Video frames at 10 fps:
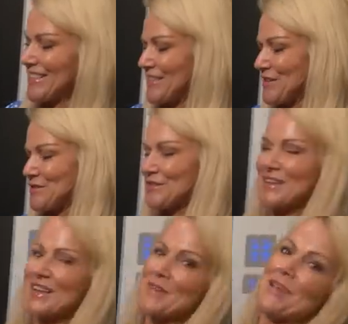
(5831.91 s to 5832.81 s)
get those
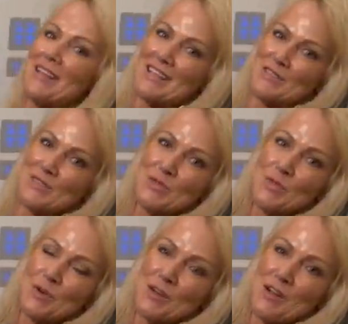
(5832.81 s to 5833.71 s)
feet up and get
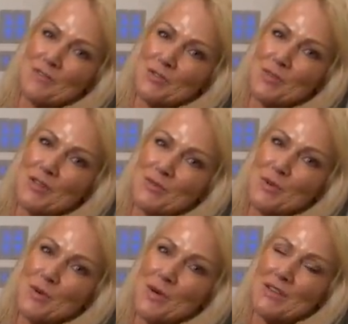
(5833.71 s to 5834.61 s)
super comfortable as
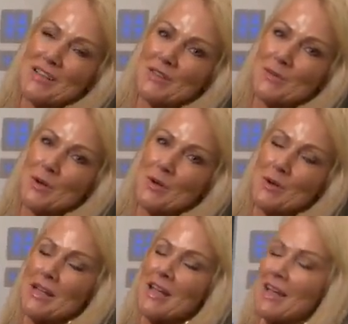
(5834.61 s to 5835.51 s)
we're going down the road.
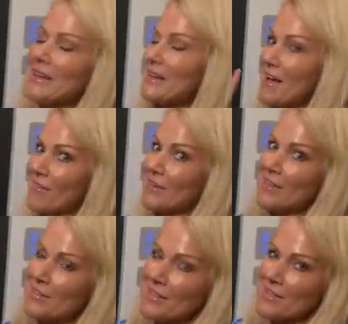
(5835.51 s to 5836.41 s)
Now,
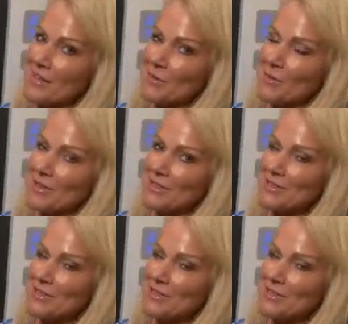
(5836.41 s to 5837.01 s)
another thing that we wanna